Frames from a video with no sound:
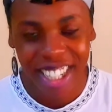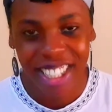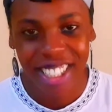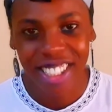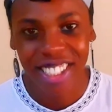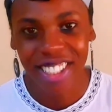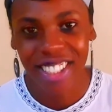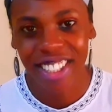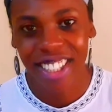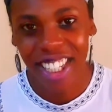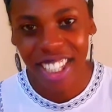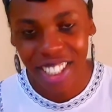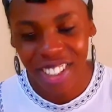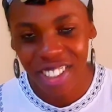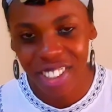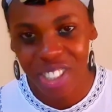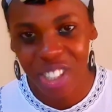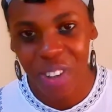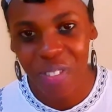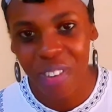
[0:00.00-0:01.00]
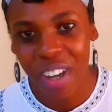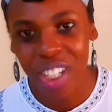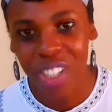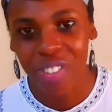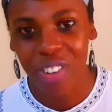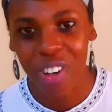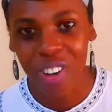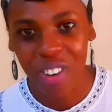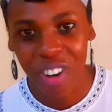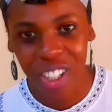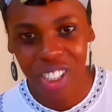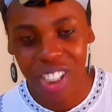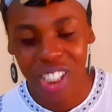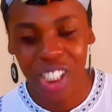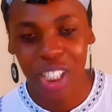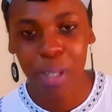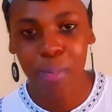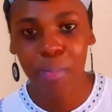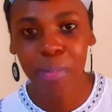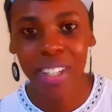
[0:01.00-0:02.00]
So thank you so much for
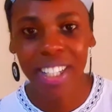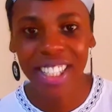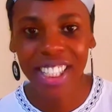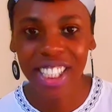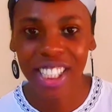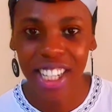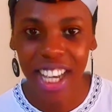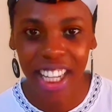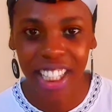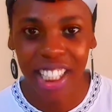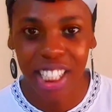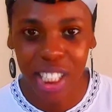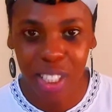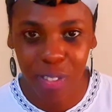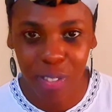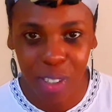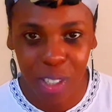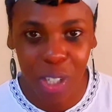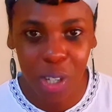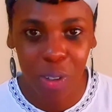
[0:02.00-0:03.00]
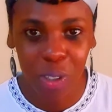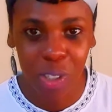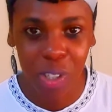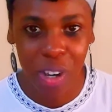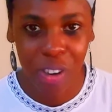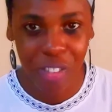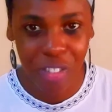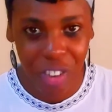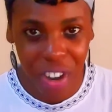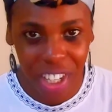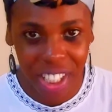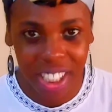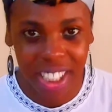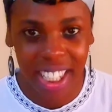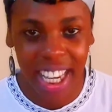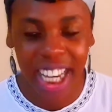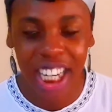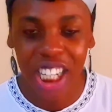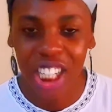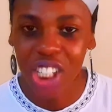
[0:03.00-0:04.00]
watching. Please share this video with your
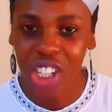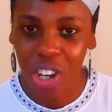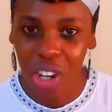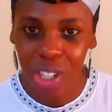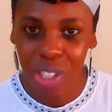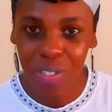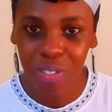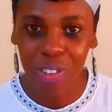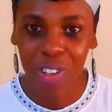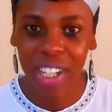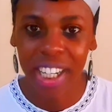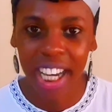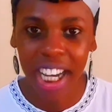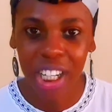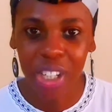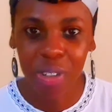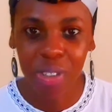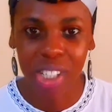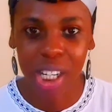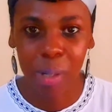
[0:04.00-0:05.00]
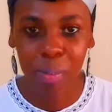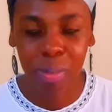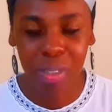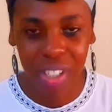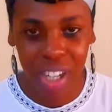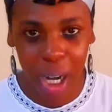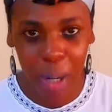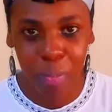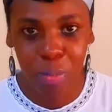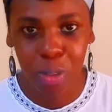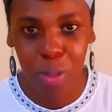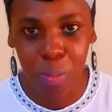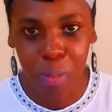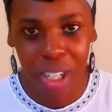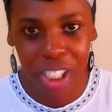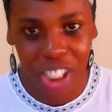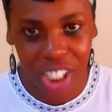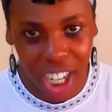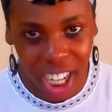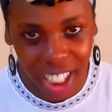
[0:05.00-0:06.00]
friends, and don't forget to subscribe to my
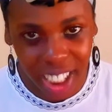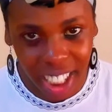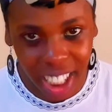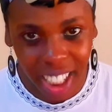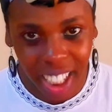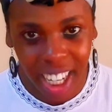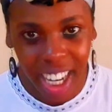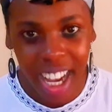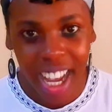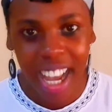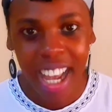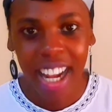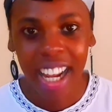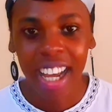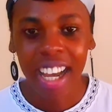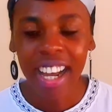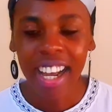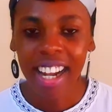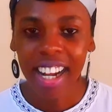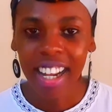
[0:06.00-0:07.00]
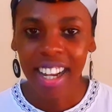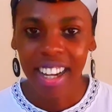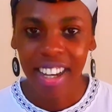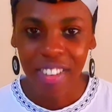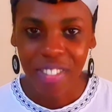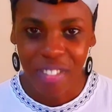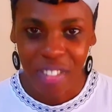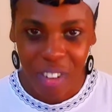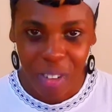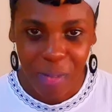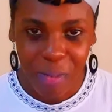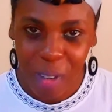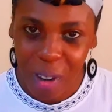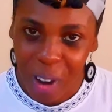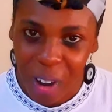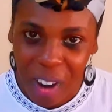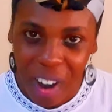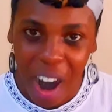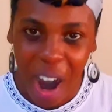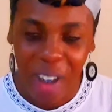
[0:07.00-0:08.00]
channel for
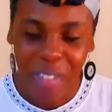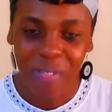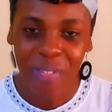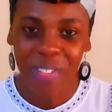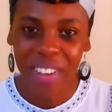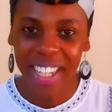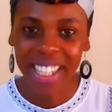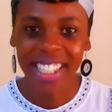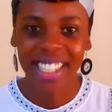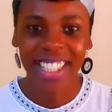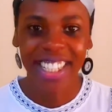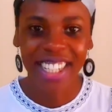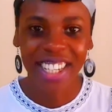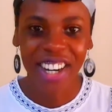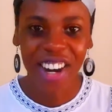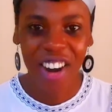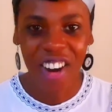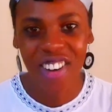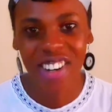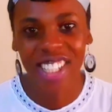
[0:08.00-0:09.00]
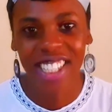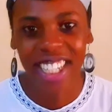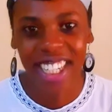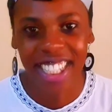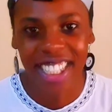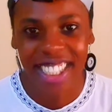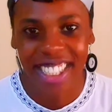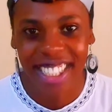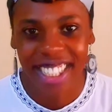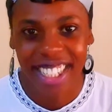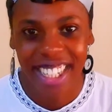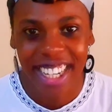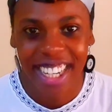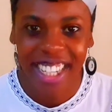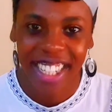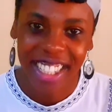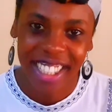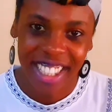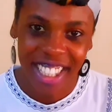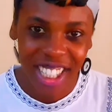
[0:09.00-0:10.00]
more amazing content.
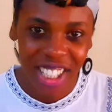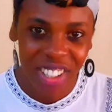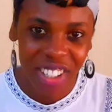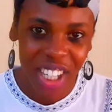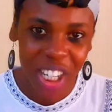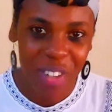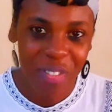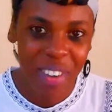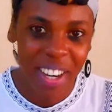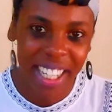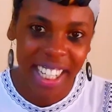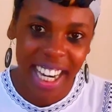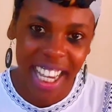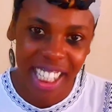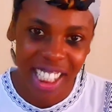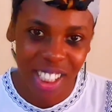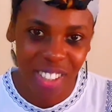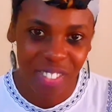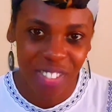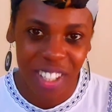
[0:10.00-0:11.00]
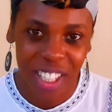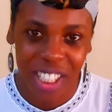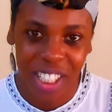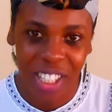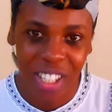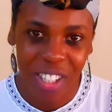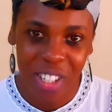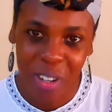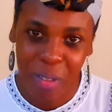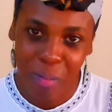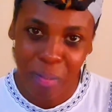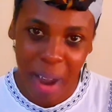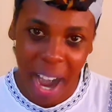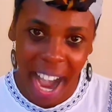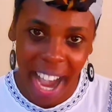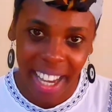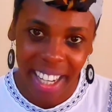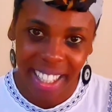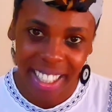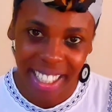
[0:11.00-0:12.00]
See you in my next video.
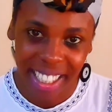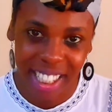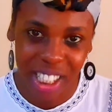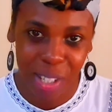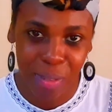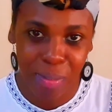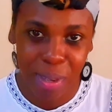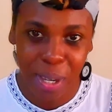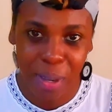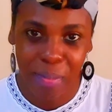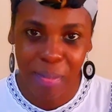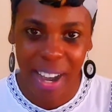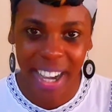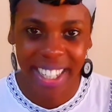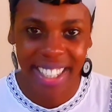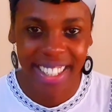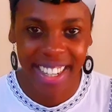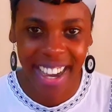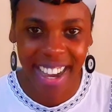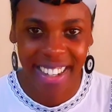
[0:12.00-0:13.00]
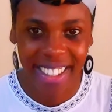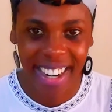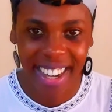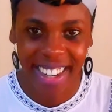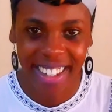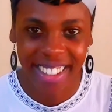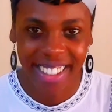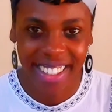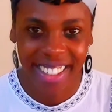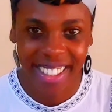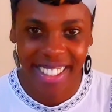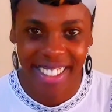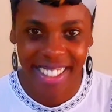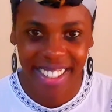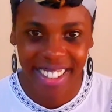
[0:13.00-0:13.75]
Bye. It's me, Maggie Hanari.